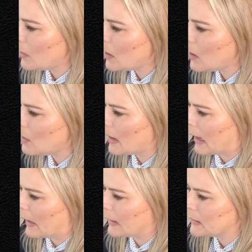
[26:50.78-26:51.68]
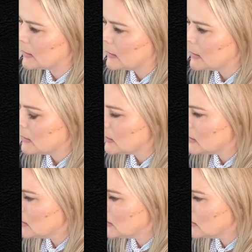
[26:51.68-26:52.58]
Okay,
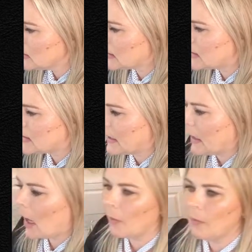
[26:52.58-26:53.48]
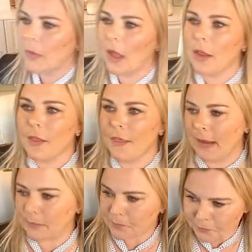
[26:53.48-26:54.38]
let's see. Oh, another
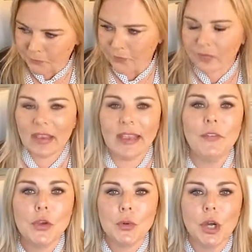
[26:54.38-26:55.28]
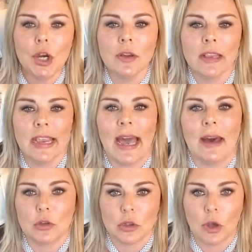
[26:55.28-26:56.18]
thing. If you currently
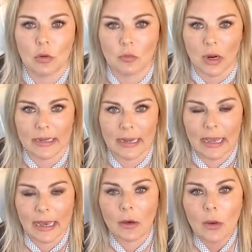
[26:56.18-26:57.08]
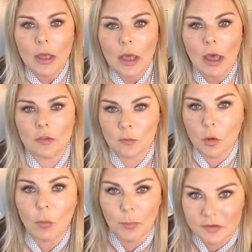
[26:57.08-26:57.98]
have a loan right now, a
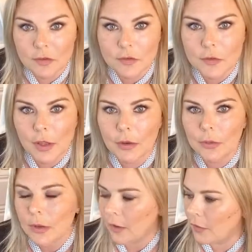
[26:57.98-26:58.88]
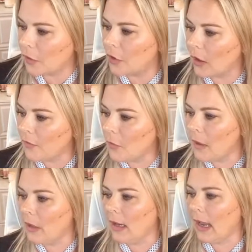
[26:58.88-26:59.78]
small business loan, the
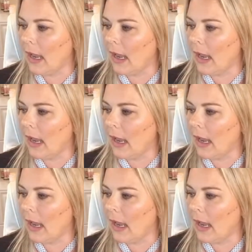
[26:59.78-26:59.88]
government